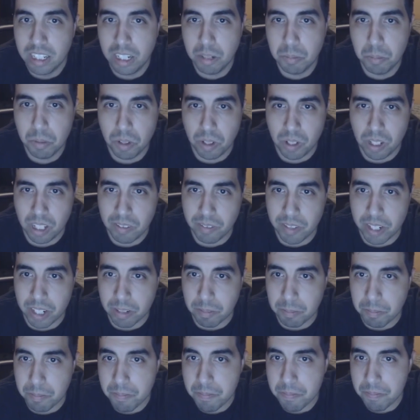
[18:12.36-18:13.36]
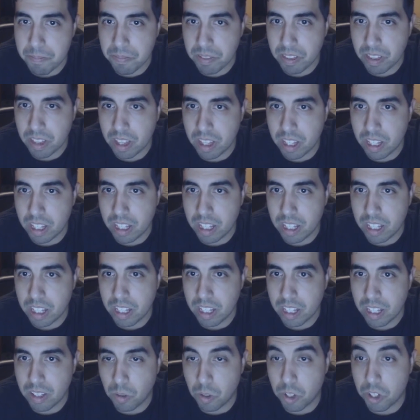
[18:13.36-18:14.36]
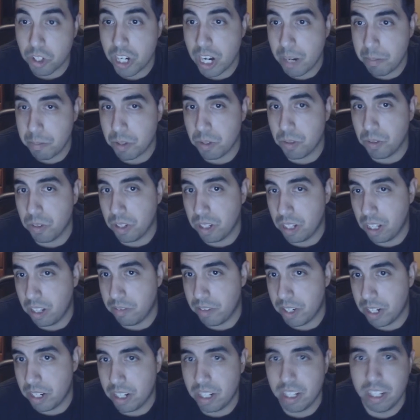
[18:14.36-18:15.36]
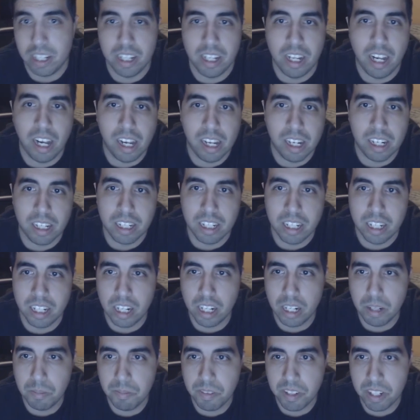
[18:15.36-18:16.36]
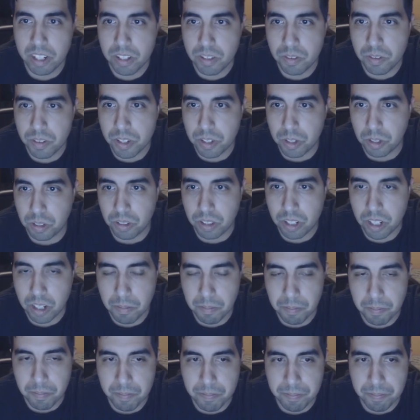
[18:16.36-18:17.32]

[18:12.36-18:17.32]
Number eleven, or chapter eleven, an obvious result.